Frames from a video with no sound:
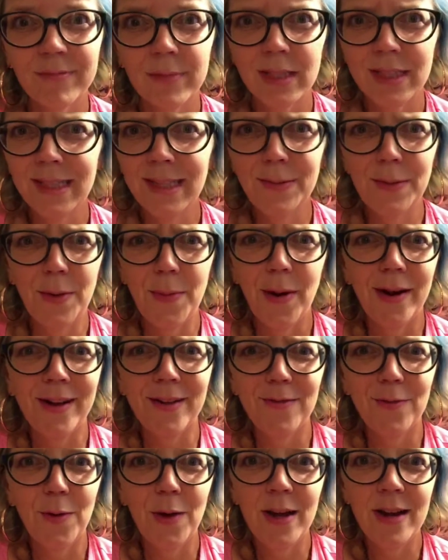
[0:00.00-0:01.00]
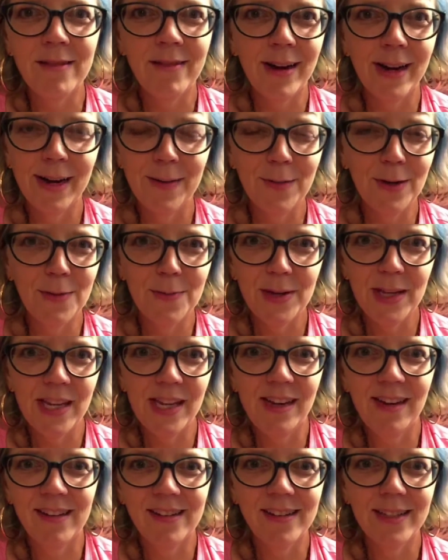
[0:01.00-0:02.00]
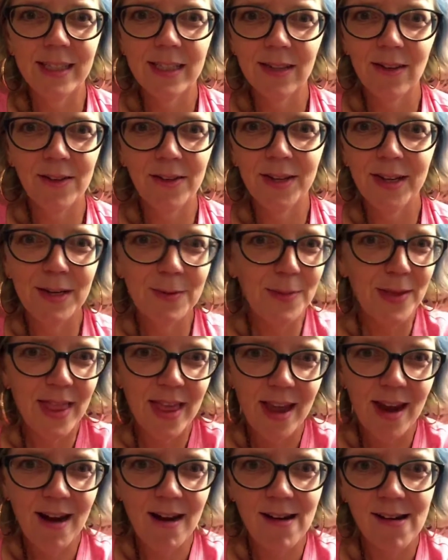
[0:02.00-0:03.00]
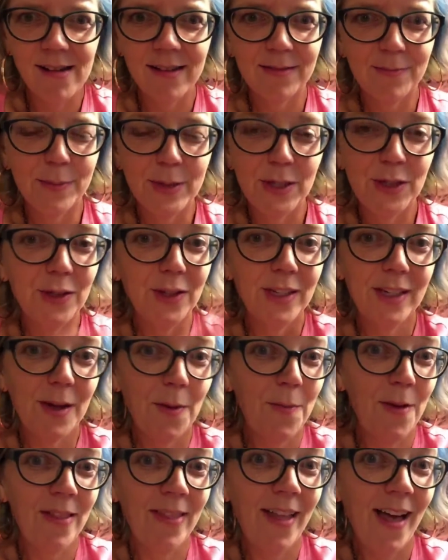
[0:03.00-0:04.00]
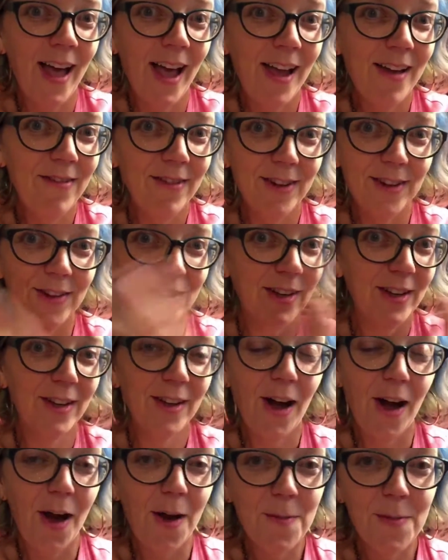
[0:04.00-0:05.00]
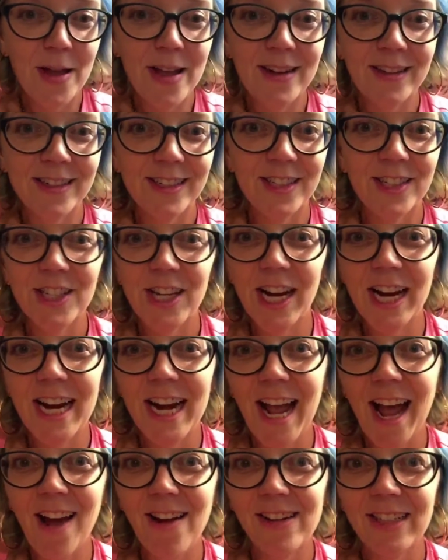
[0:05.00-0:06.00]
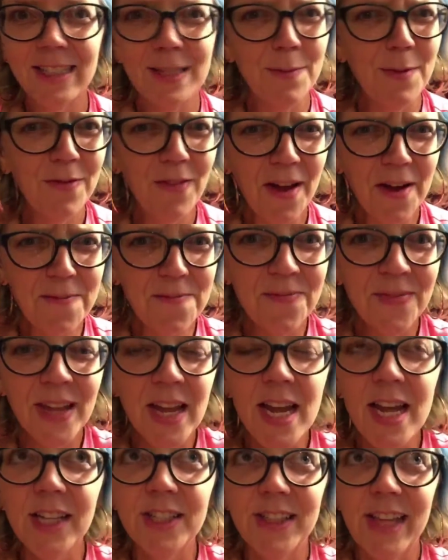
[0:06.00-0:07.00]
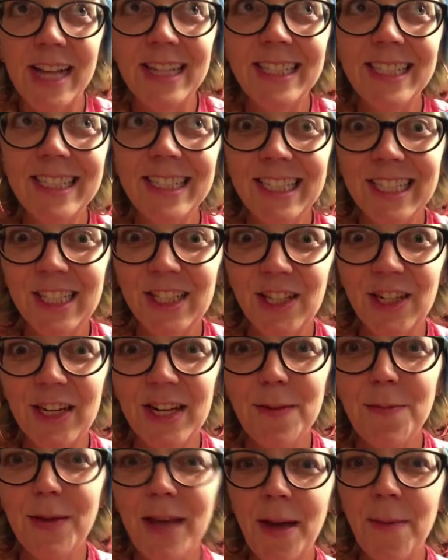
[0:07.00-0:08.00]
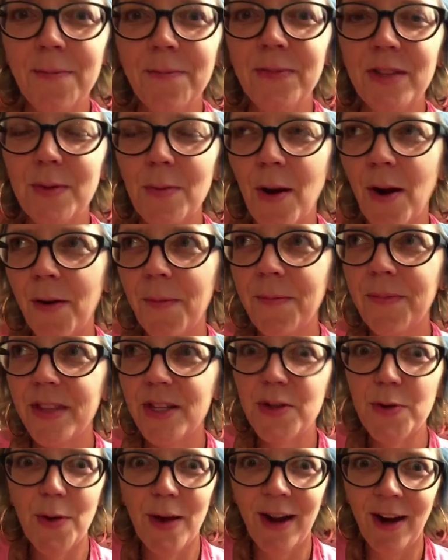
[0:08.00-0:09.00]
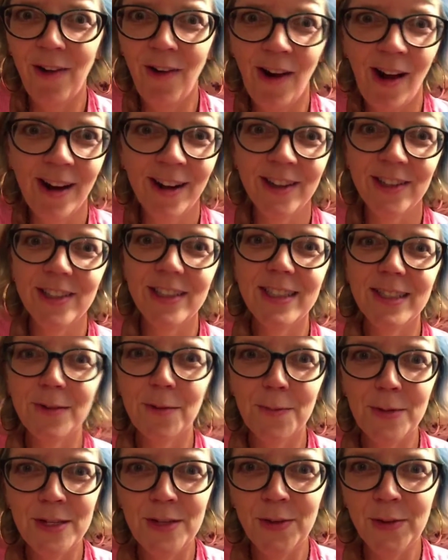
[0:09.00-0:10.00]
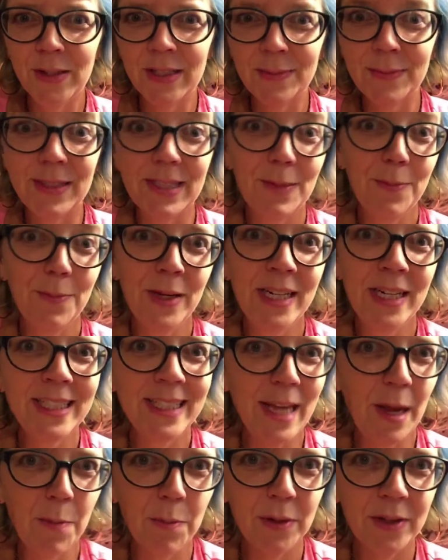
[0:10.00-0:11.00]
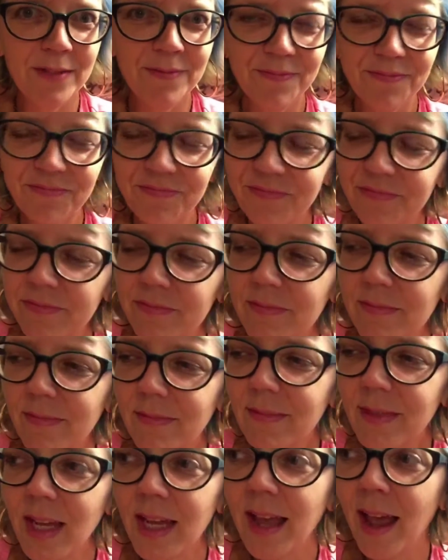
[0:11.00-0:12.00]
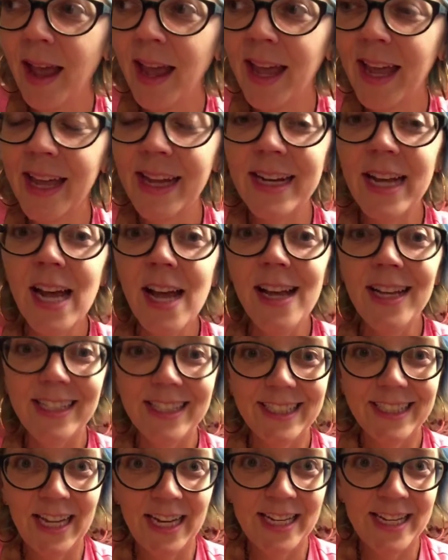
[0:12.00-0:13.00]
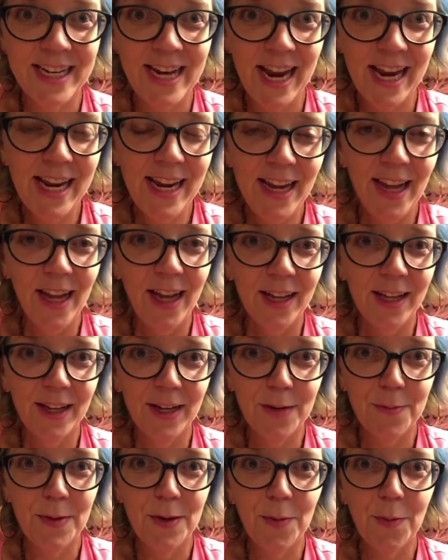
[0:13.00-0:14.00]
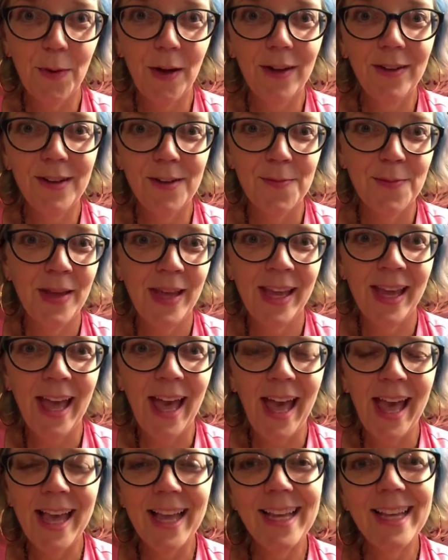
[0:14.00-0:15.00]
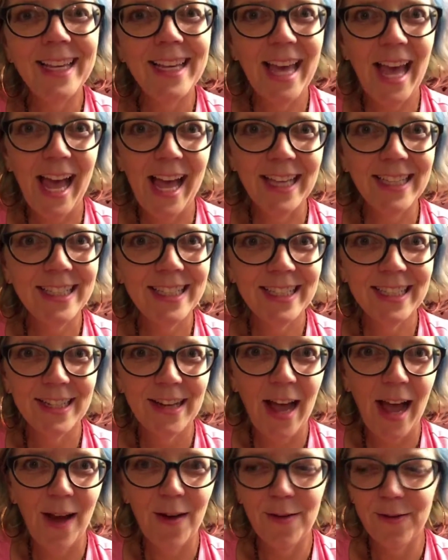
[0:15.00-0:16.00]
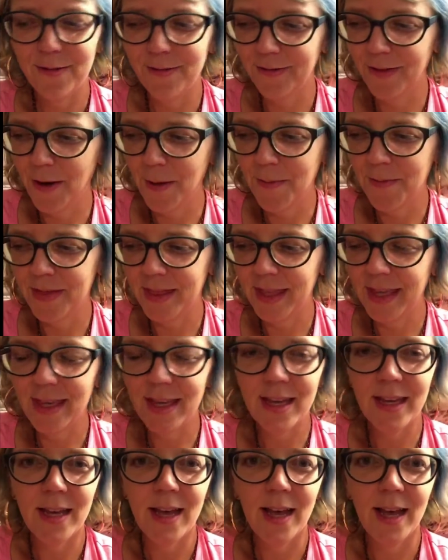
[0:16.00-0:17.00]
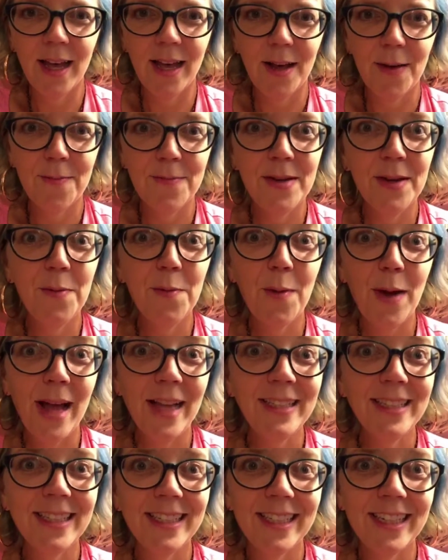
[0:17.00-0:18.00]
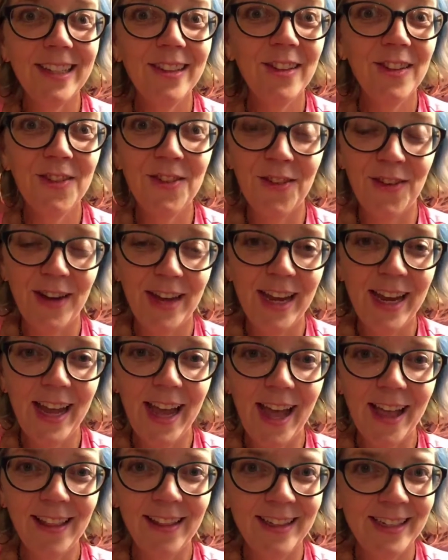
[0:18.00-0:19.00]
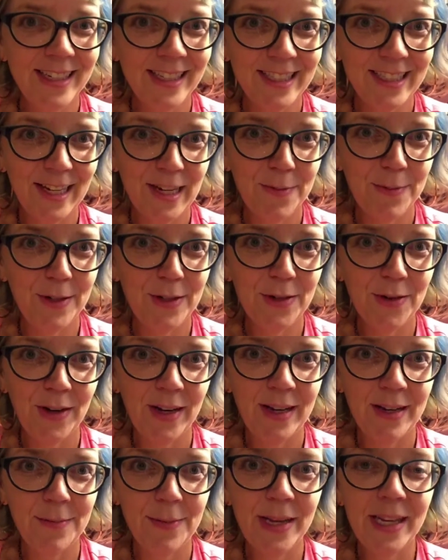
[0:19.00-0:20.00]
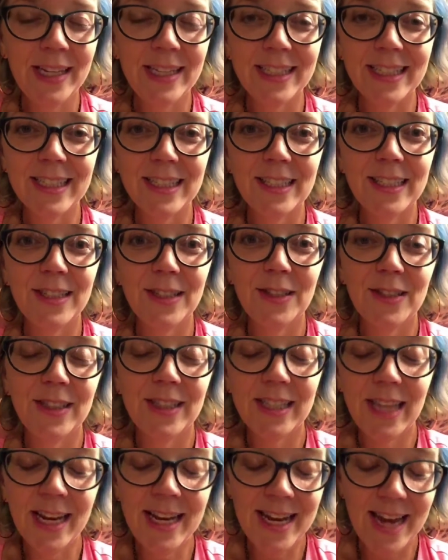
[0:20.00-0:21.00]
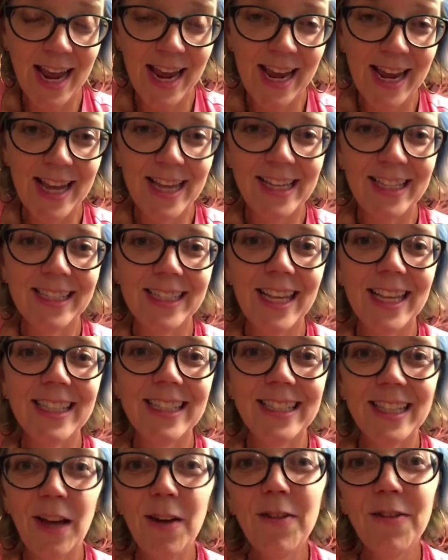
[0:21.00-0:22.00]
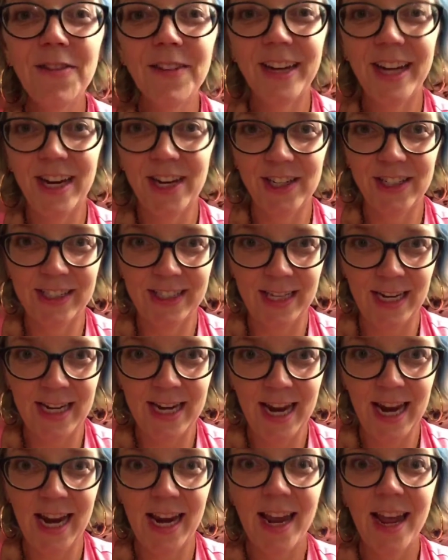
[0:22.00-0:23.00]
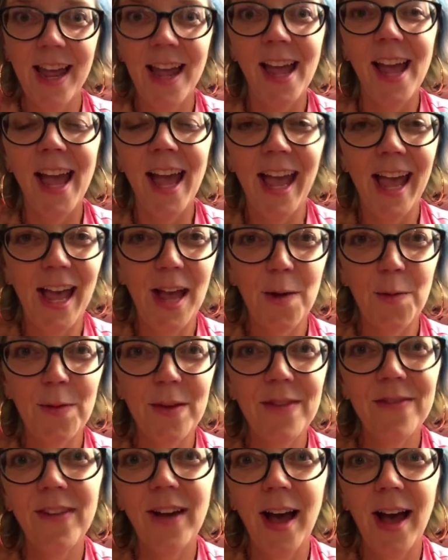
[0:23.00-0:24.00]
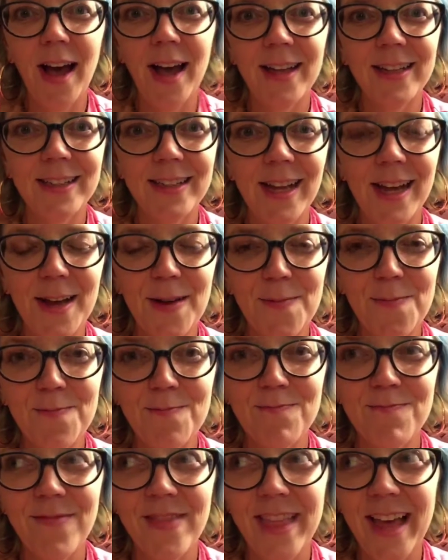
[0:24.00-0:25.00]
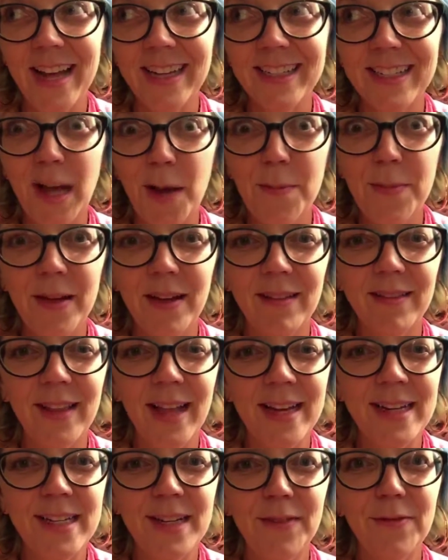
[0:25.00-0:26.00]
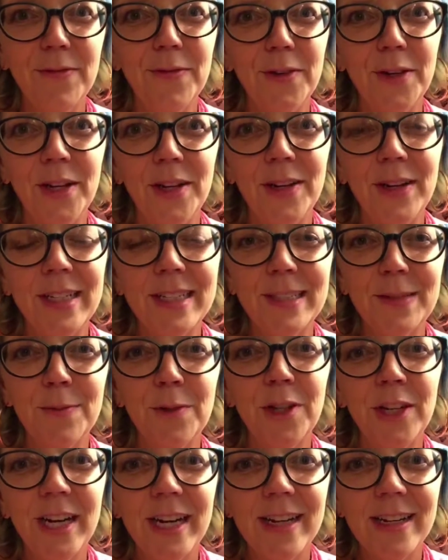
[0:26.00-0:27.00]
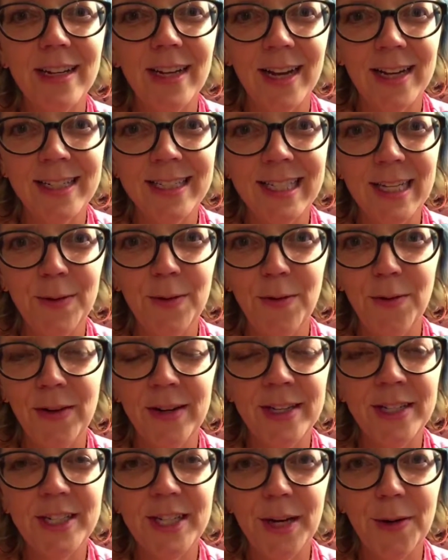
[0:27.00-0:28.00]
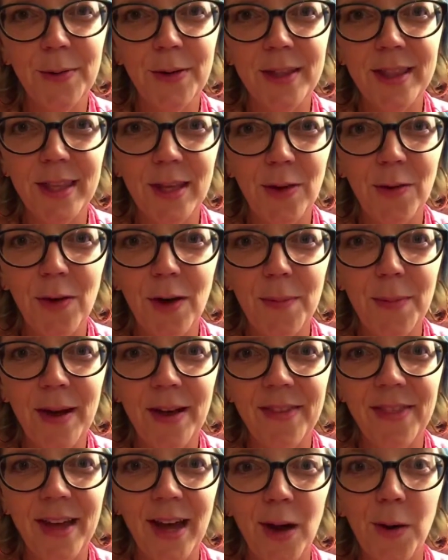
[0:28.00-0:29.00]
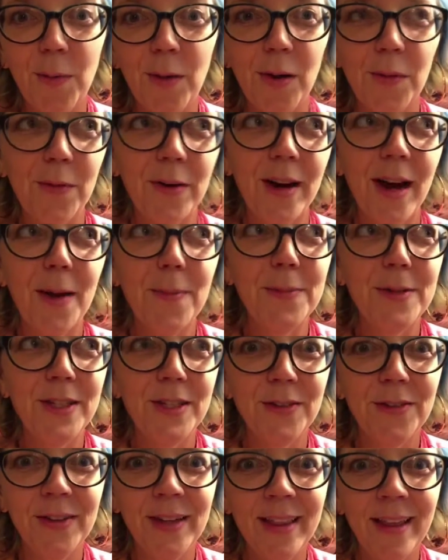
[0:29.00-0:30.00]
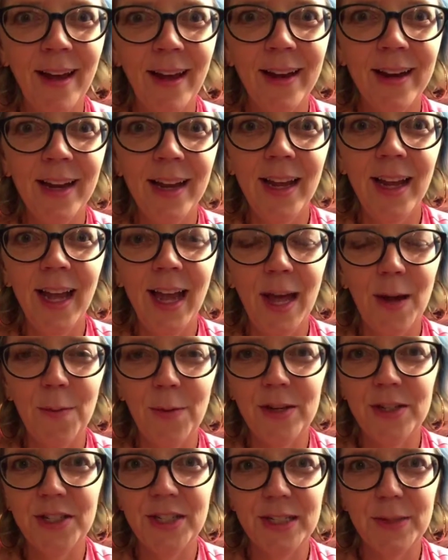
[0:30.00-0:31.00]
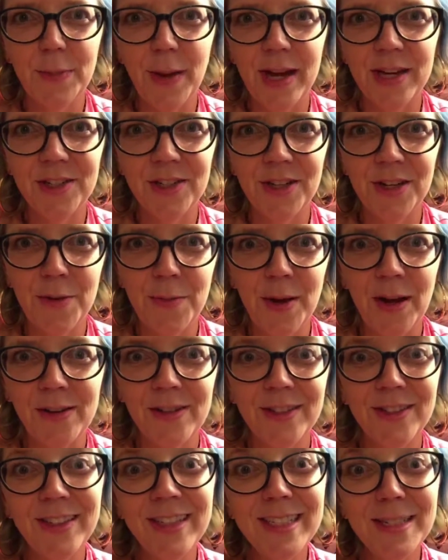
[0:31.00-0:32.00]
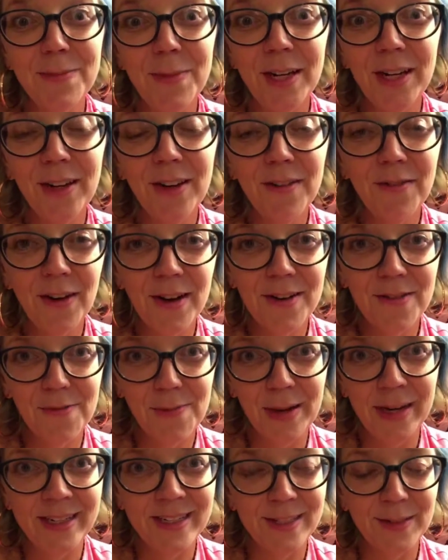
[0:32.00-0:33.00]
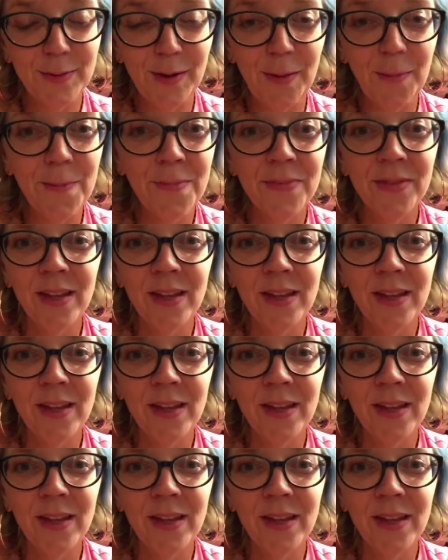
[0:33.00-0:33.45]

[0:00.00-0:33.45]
It's going to be a party of one, right? I'm going to be here, so you're going to be there. But you could come on live or you can comment. Just check it out. It's going to be fun. So that's at 6:30 p.m. tomorrow, the Joy Chronicles. I'm going to be doing some sipping and sampling. And Sunday, going to be welcoming a guest out from the Midwest, Illinois. Ellen is going to be joining me because Sunday is Self-Care Sunday. And we've got that topic lined up for you. Got some great content we want to share with you about that, what we're up to in that, and what she's passionate about. So you get to meet a good friend of mine as well.